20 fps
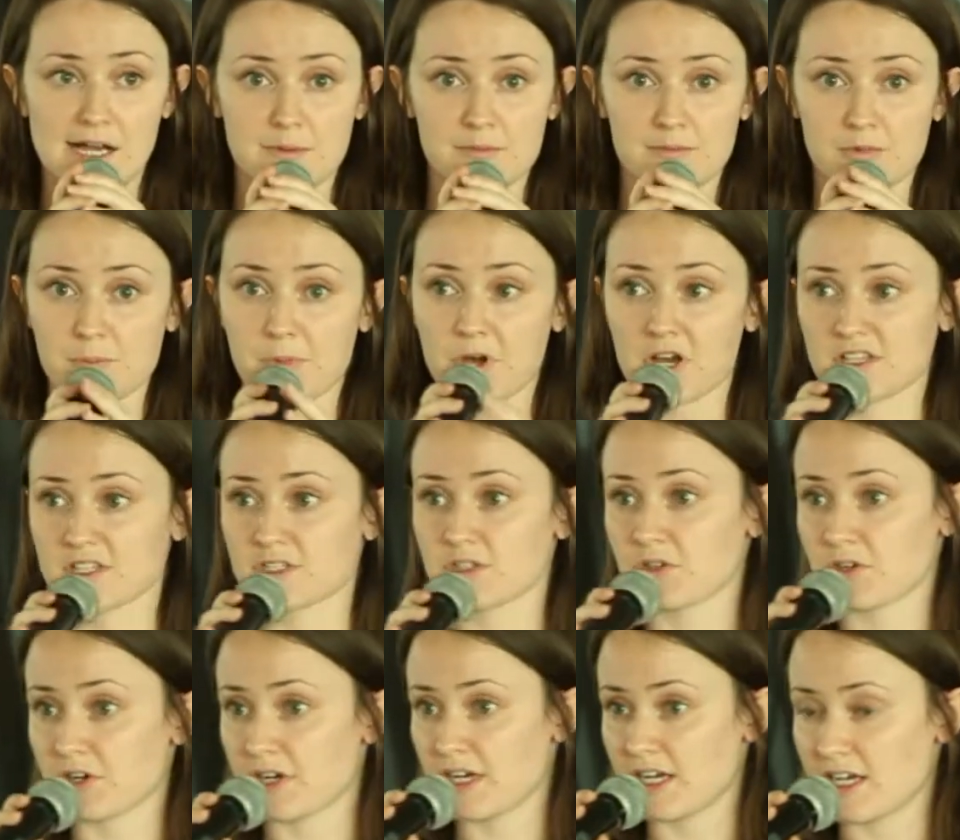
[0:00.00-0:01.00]

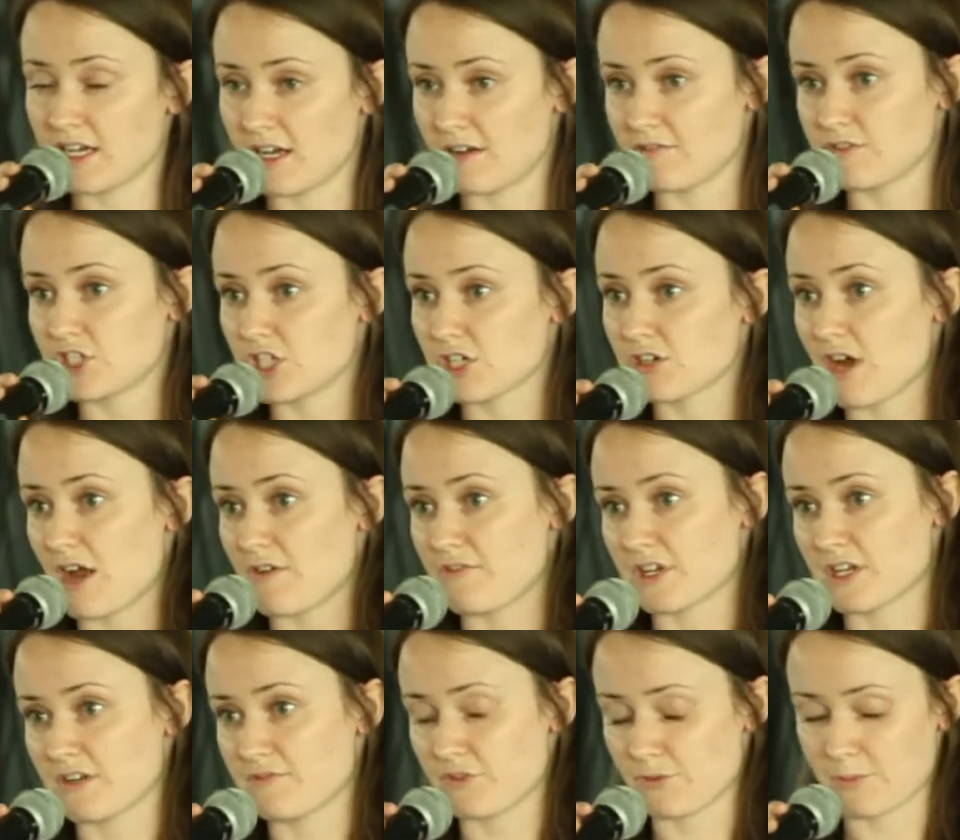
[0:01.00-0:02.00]
repository of
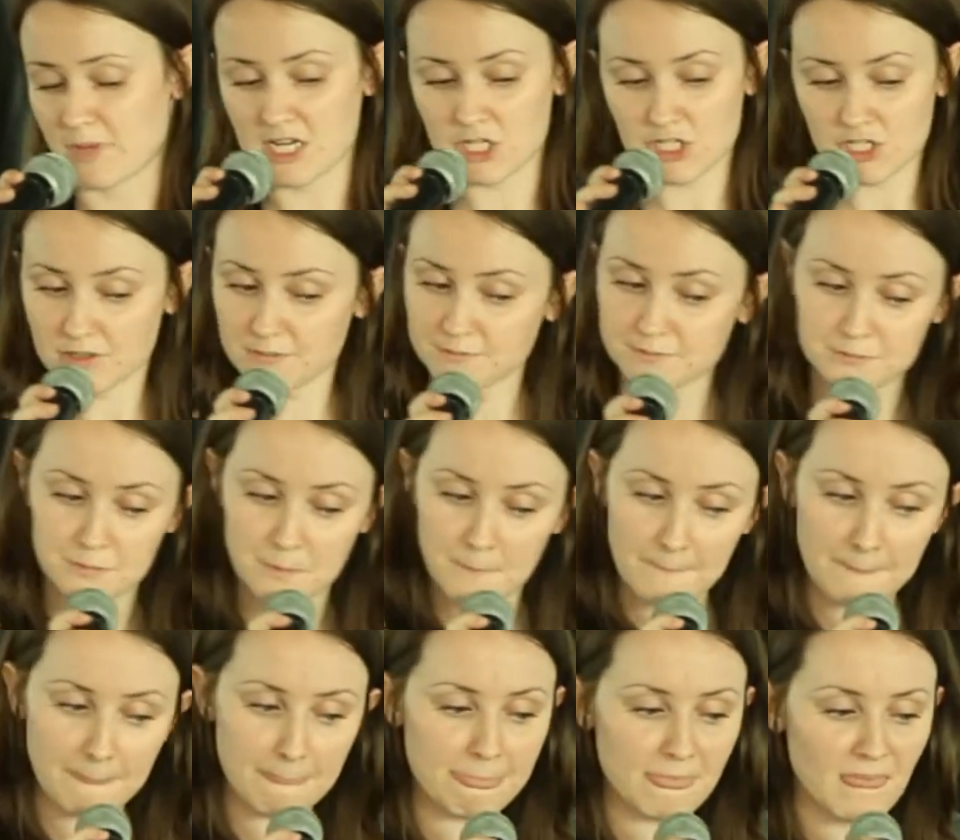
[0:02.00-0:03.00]
geographic information
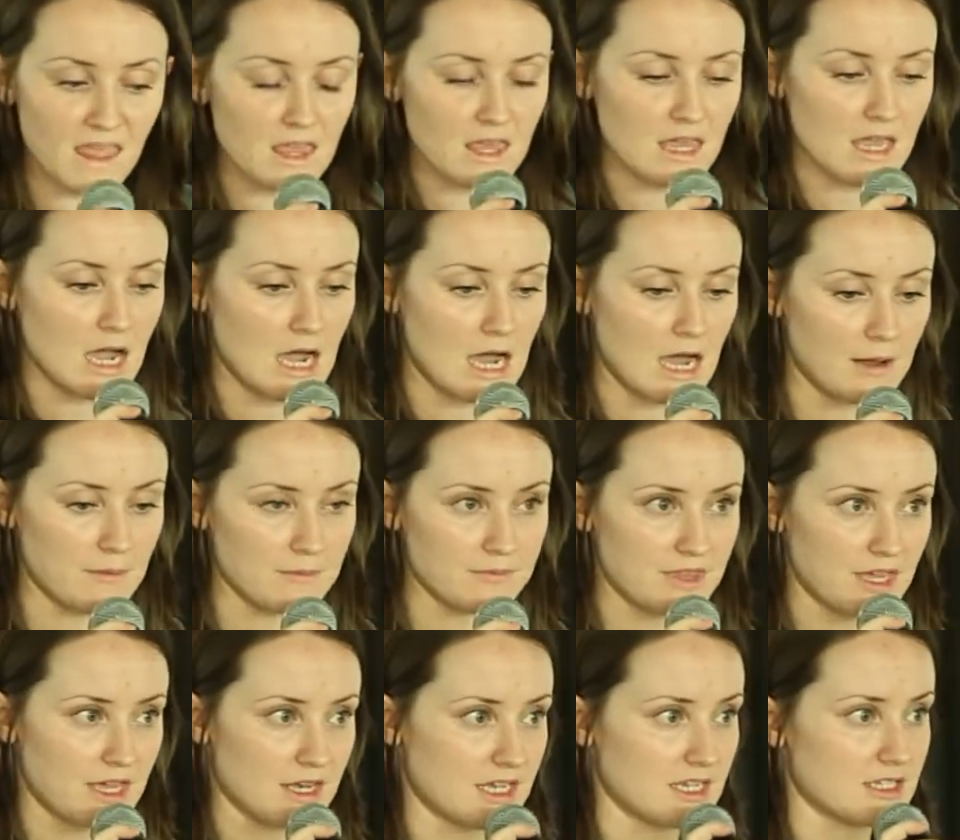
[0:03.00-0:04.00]

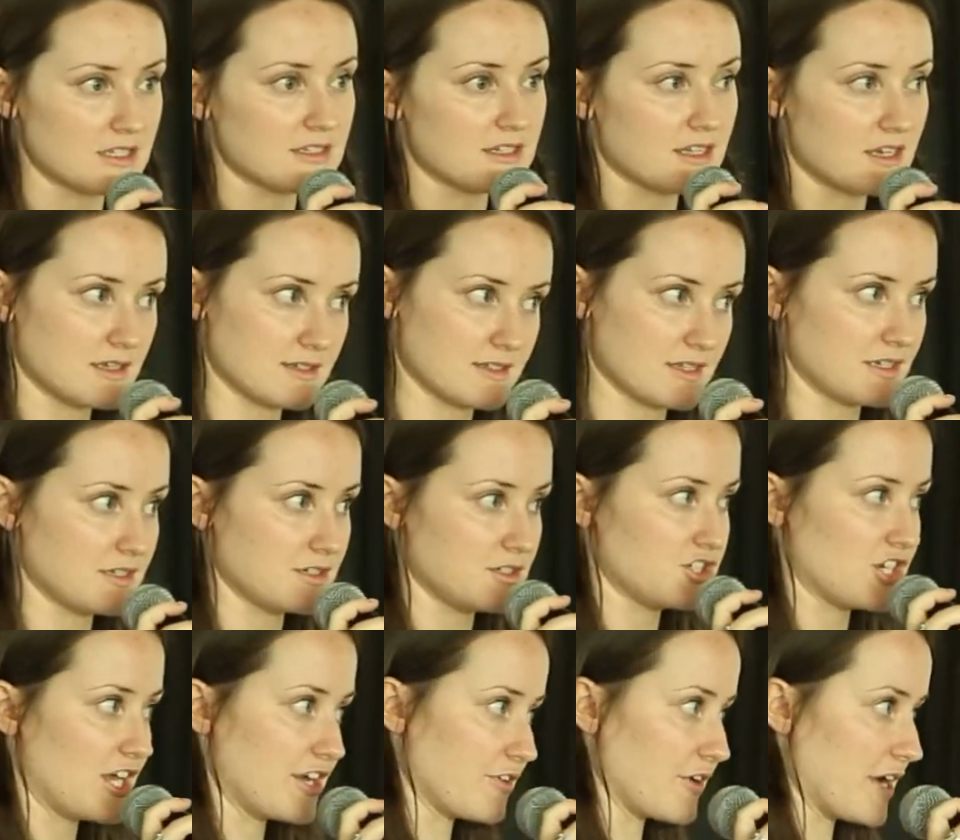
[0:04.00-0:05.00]
that is citizen
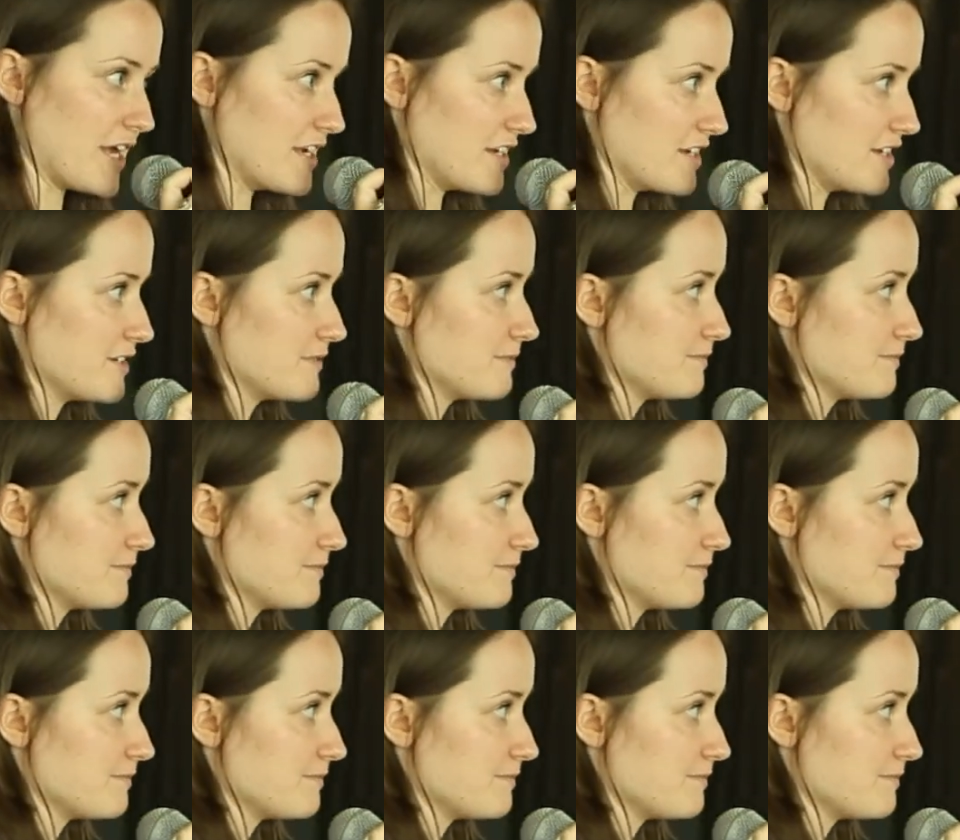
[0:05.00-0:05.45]
generated.